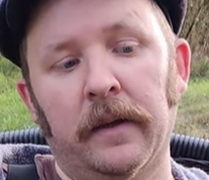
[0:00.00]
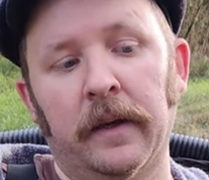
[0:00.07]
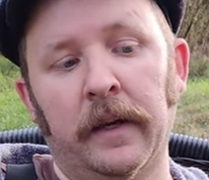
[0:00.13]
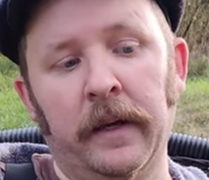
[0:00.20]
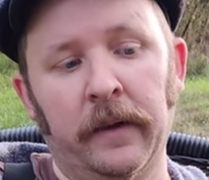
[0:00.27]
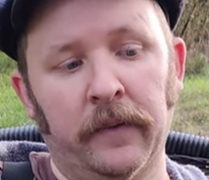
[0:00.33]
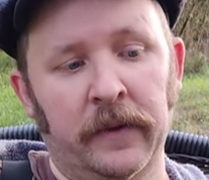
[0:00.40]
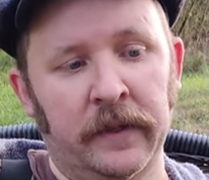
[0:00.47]

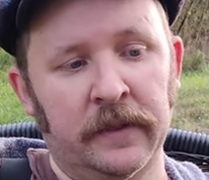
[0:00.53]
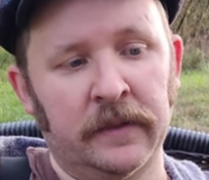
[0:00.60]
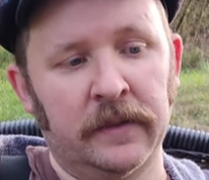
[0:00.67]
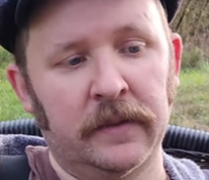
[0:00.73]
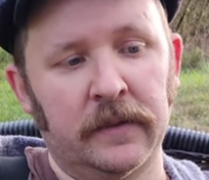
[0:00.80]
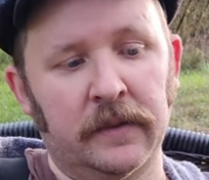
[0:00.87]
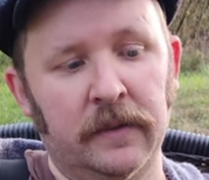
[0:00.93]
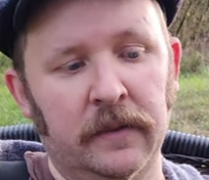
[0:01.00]

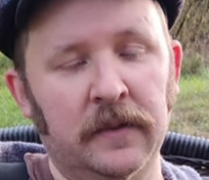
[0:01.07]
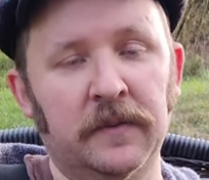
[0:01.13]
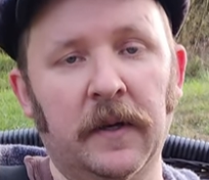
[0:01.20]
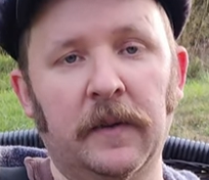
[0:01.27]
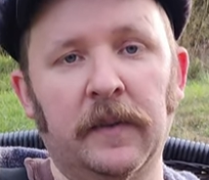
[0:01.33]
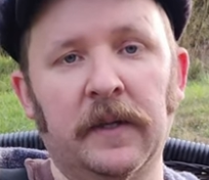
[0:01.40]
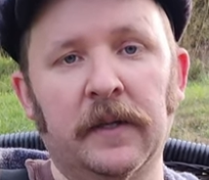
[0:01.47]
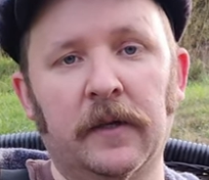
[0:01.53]
Anyways, so this
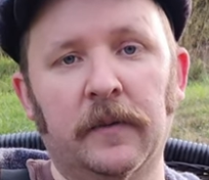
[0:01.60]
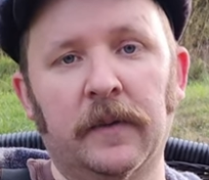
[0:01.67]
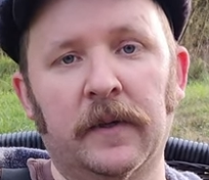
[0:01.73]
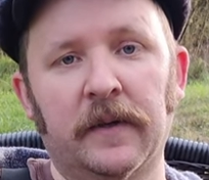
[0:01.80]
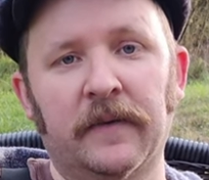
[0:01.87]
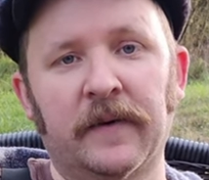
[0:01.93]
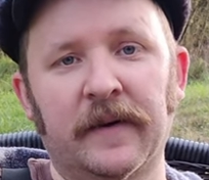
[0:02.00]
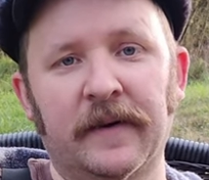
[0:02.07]
might be a little
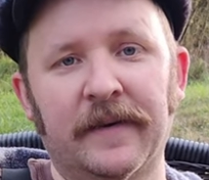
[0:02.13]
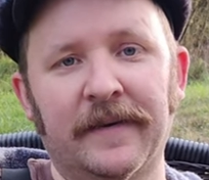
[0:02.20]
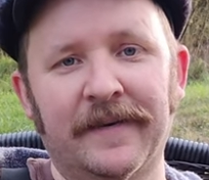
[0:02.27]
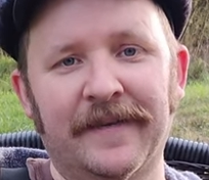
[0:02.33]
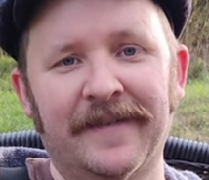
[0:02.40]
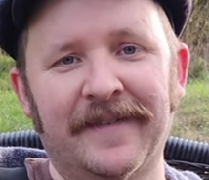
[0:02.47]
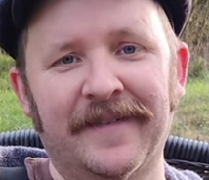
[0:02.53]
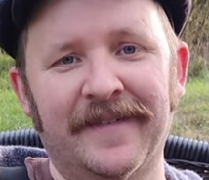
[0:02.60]
bit of a
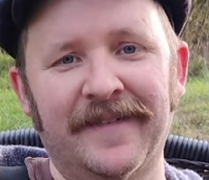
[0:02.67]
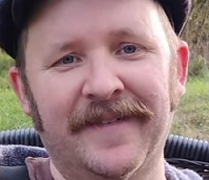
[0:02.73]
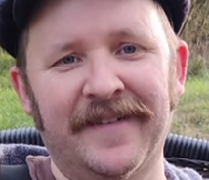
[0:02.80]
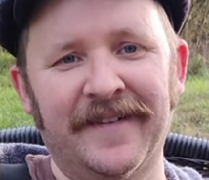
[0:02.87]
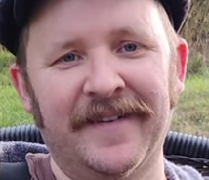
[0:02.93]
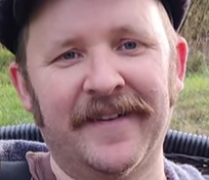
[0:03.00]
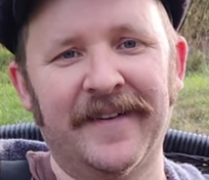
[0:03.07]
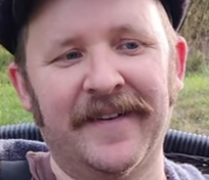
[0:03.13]

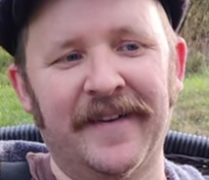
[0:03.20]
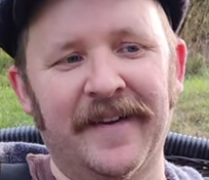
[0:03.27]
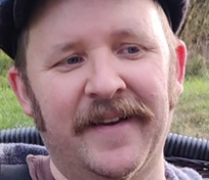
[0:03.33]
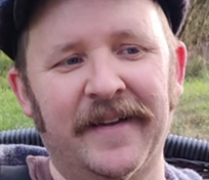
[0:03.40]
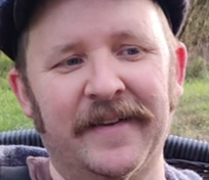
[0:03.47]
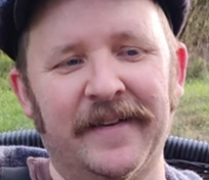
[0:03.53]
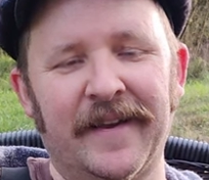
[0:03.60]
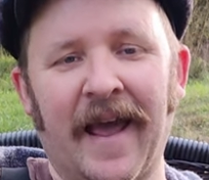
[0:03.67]

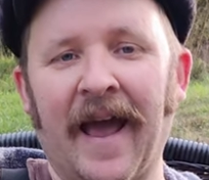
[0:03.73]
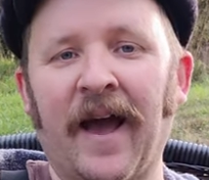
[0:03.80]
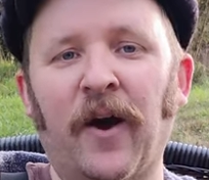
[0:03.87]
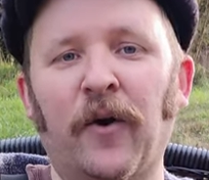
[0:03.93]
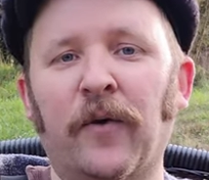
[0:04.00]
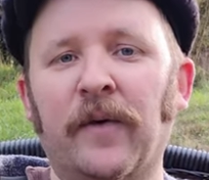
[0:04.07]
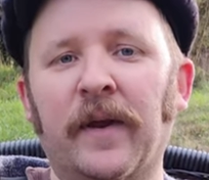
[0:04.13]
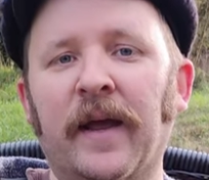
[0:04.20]

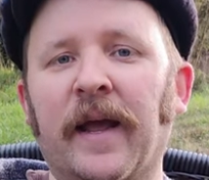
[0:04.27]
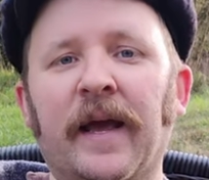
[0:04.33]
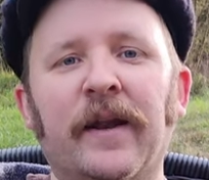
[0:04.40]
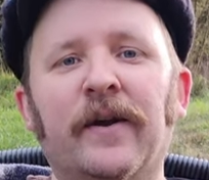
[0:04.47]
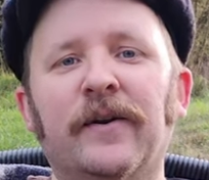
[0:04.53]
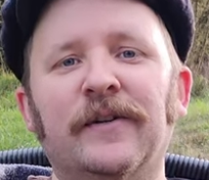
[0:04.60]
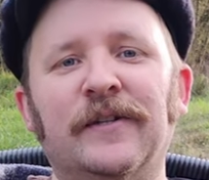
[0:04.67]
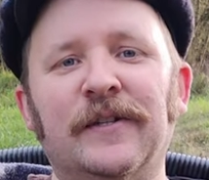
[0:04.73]
down
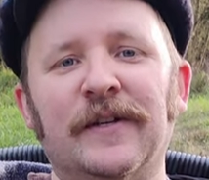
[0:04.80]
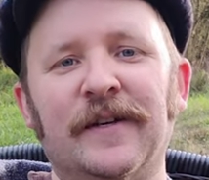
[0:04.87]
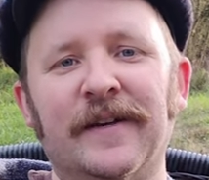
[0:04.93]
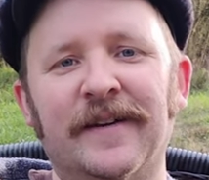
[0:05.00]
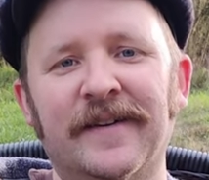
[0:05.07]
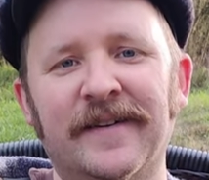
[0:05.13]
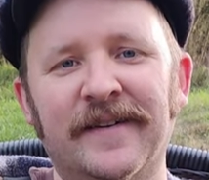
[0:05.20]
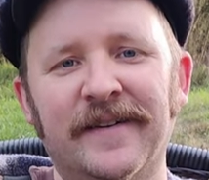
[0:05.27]

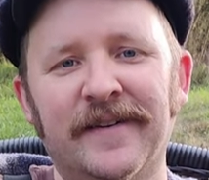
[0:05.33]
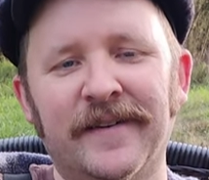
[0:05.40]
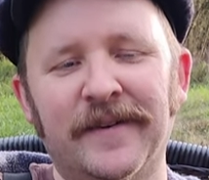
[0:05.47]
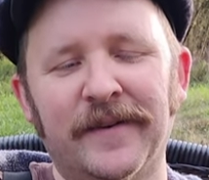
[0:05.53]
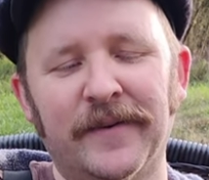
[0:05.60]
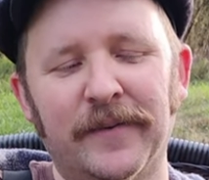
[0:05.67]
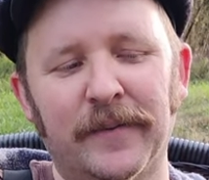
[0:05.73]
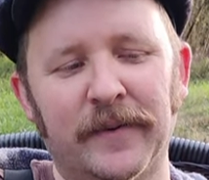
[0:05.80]
energy
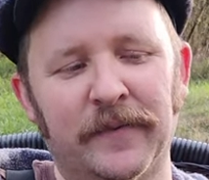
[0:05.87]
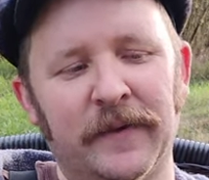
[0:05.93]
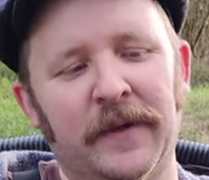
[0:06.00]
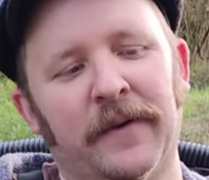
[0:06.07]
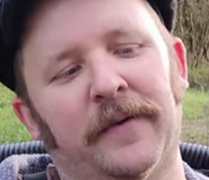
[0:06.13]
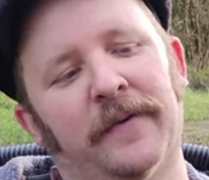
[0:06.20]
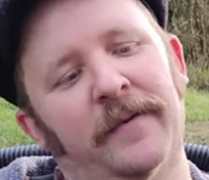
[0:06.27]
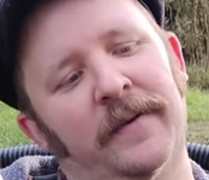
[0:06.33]

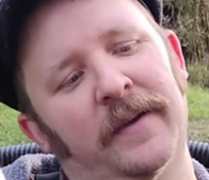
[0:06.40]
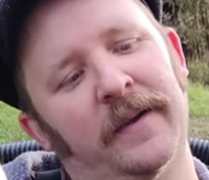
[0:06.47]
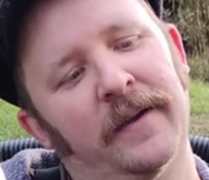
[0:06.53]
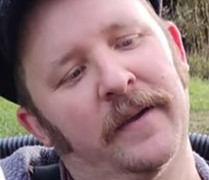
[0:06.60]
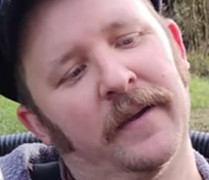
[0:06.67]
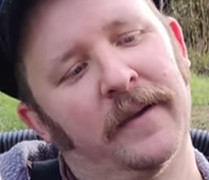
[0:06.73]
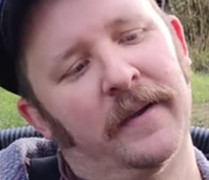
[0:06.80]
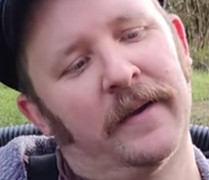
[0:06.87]
review.
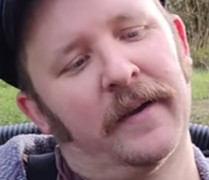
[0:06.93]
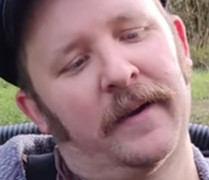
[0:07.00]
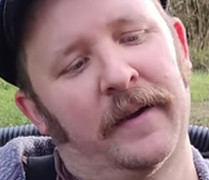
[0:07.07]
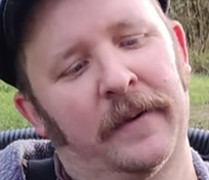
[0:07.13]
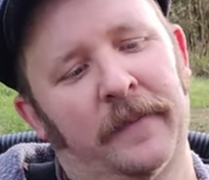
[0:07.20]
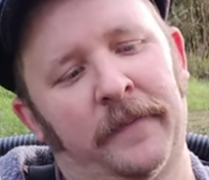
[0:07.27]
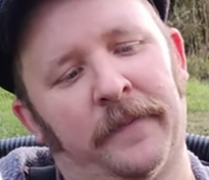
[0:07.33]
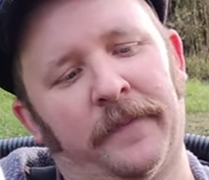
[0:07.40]

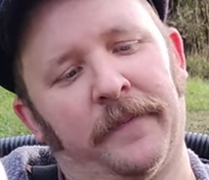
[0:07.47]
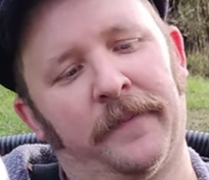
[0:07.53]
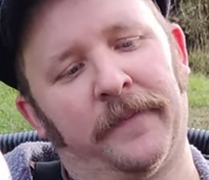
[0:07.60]
Actually,